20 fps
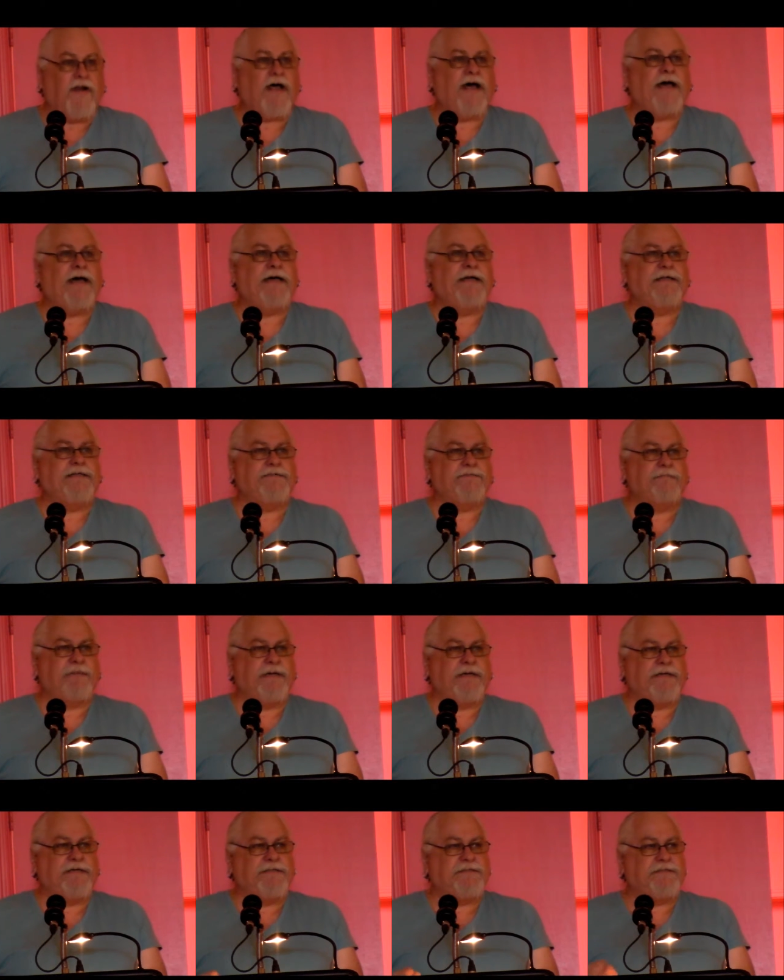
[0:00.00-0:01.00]
lions'
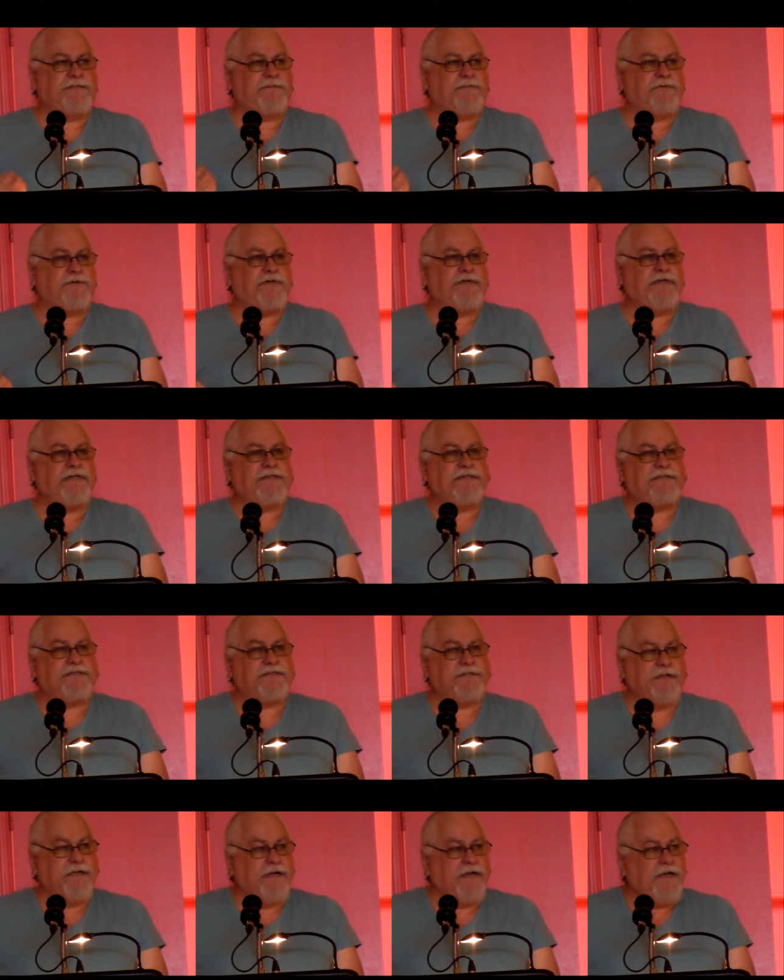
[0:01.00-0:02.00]
manes and breezes,